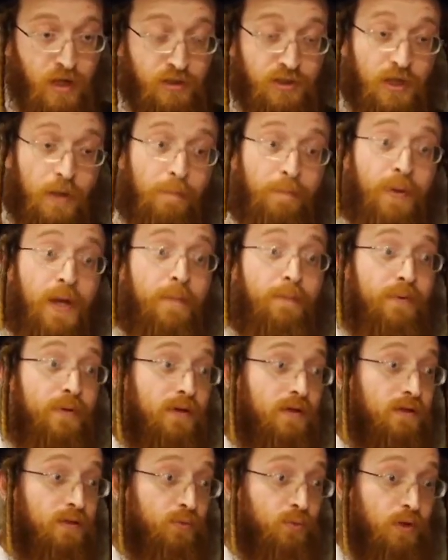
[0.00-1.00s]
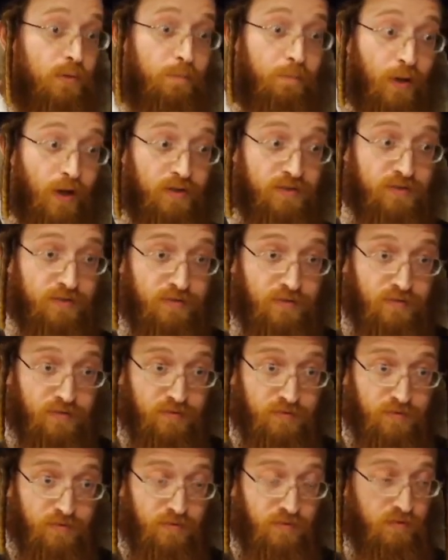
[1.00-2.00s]
Some people will bust
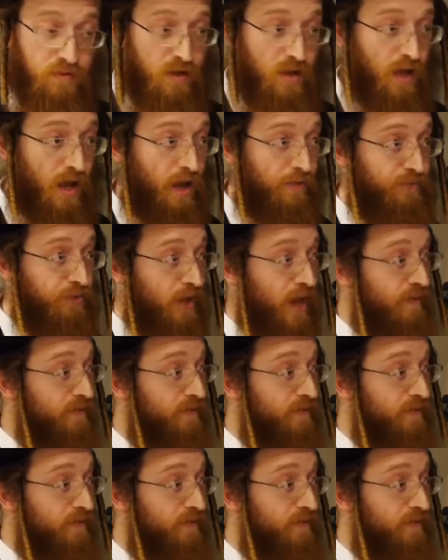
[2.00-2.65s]
after